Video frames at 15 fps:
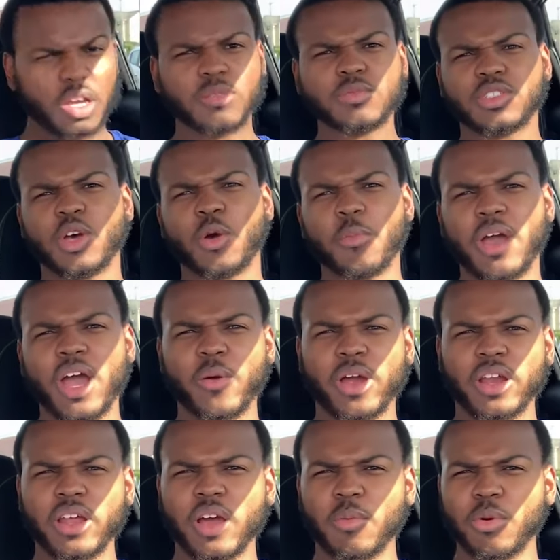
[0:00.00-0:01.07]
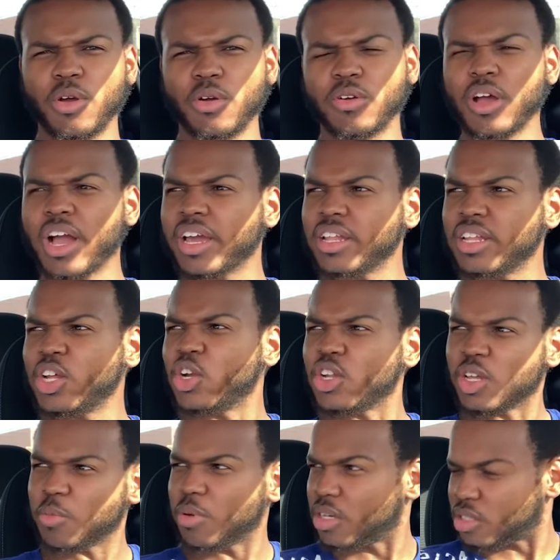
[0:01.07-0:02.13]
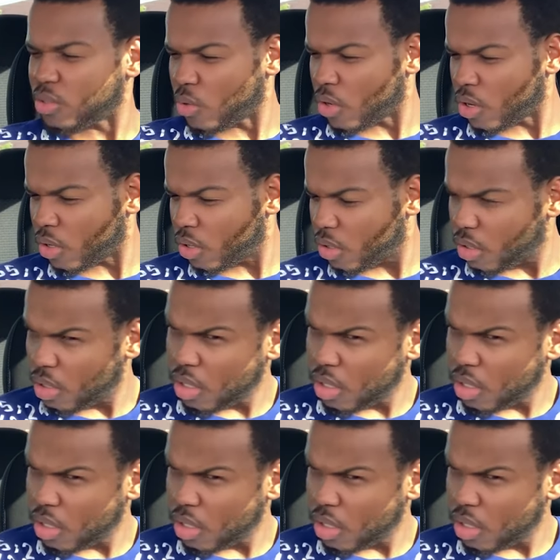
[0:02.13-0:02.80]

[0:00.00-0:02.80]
I'm so mad right now, bro. I can literally punch a wall.